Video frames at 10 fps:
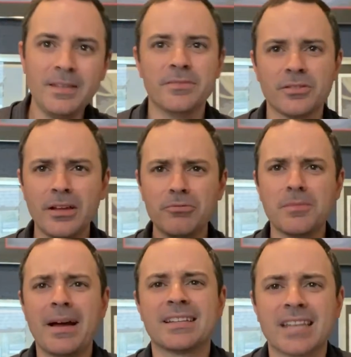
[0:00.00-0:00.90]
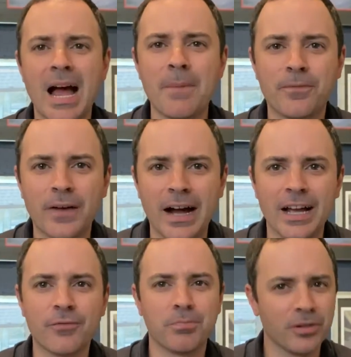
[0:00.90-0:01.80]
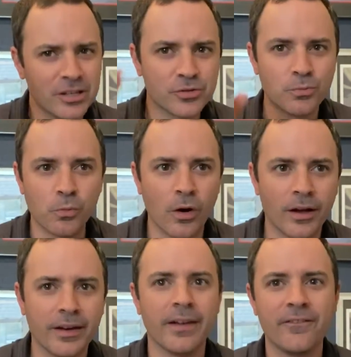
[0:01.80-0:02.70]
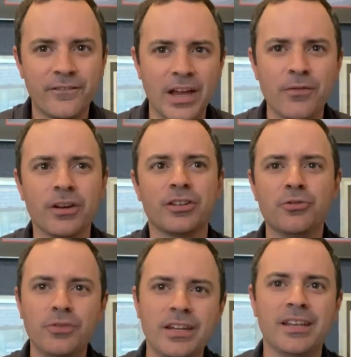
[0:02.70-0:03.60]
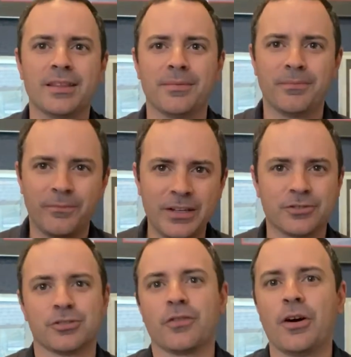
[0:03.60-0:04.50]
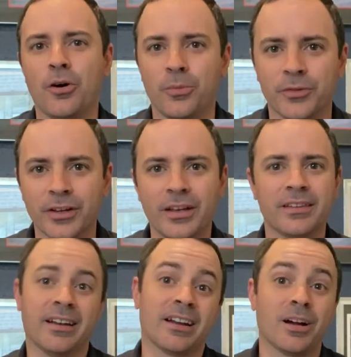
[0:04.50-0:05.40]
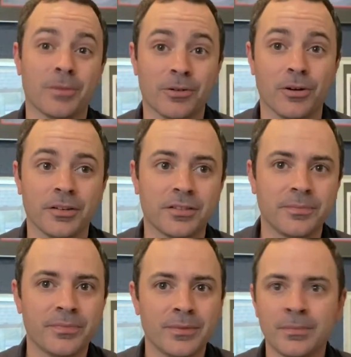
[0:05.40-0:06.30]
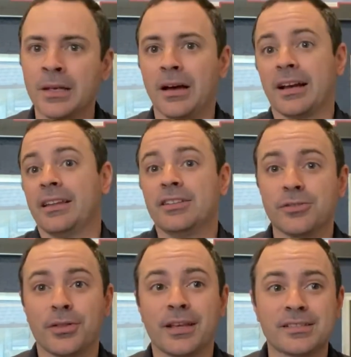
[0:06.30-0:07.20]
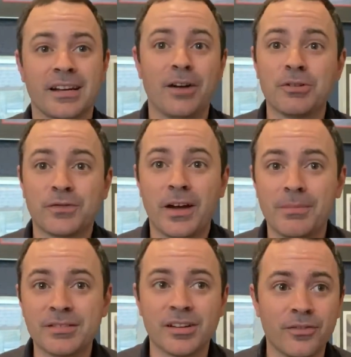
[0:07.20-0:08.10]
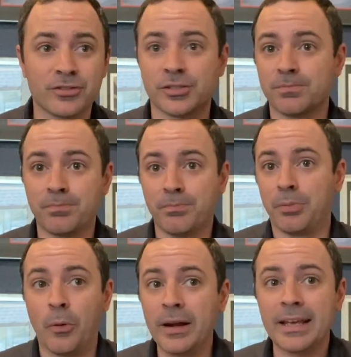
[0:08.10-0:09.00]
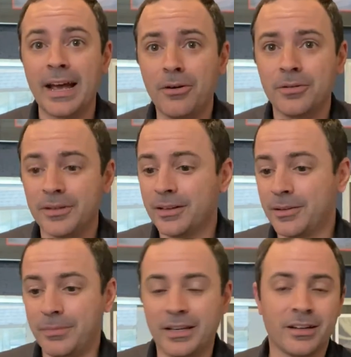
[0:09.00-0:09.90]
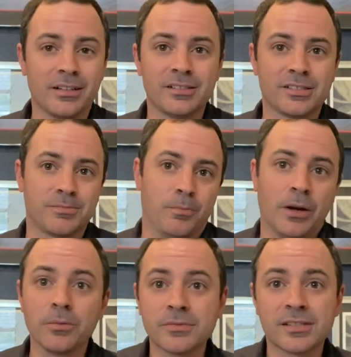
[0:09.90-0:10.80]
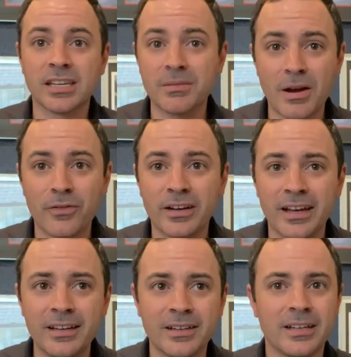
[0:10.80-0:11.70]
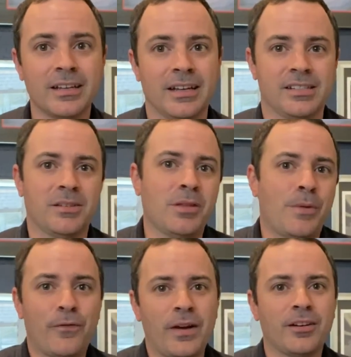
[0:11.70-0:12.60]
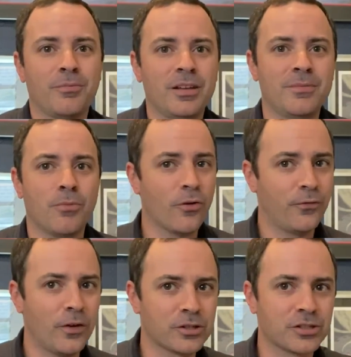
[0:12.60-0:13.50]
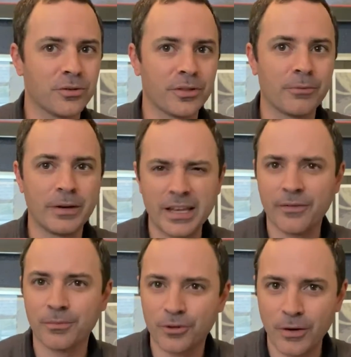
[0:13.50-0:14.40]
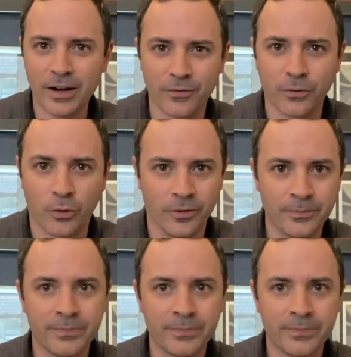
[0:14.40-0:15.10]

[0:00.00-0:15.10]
So those are my top 5 plus 1 favorite unique features of homes that I come across. Again, these are things that I always find myself just pointing out because we don't see them every day, and some of them I find to be more functional than we give them credit for.